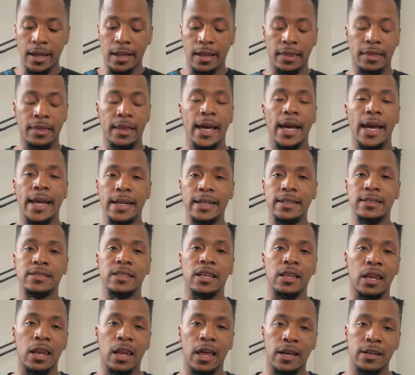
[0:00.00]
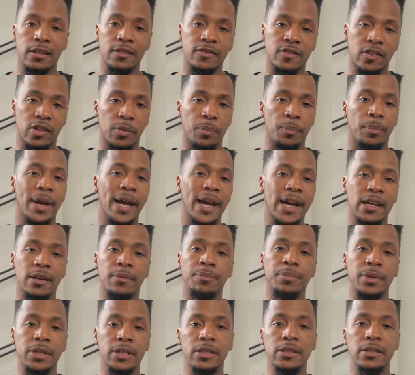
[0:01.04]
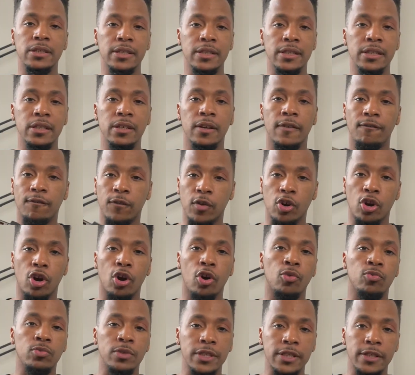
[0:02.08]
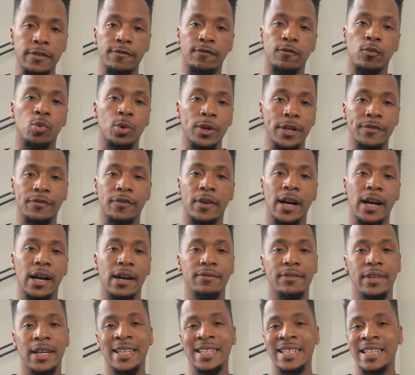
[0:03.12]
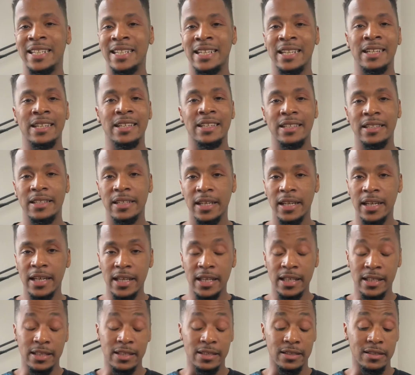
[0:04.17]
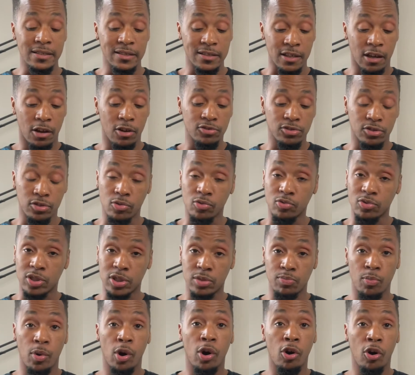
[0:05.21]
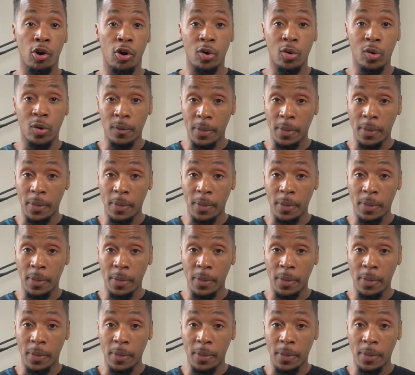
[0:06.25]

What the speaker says: that is a lot of compatibility for only $45.99. This is also small,